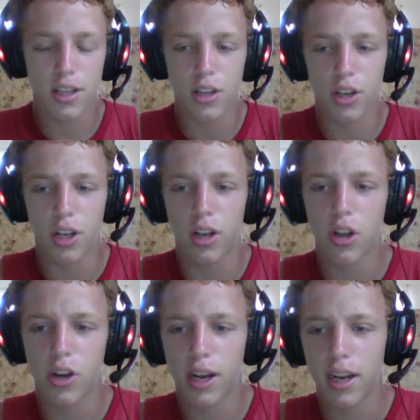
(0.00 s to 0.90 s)
You can
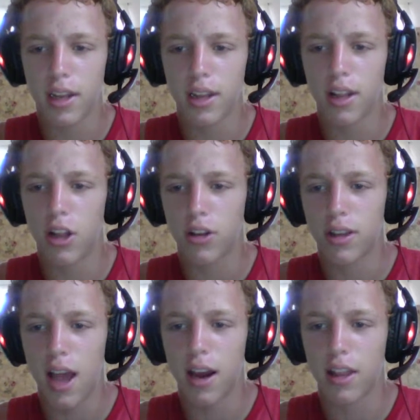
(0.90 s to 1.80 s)
look
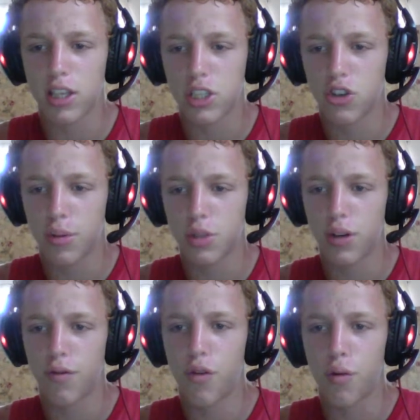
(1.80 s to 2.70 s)
down at the
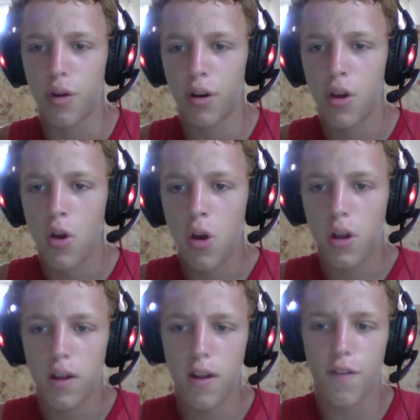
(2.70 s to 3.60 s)
description for
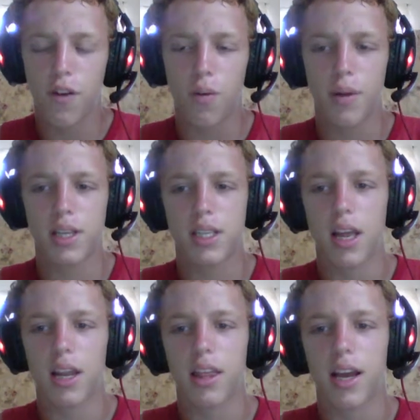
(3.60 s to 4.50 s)
if you missed
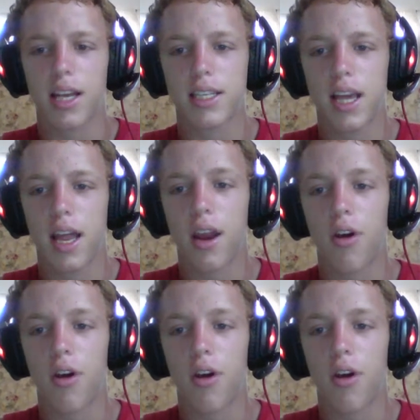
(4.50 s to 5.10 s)
anything I said.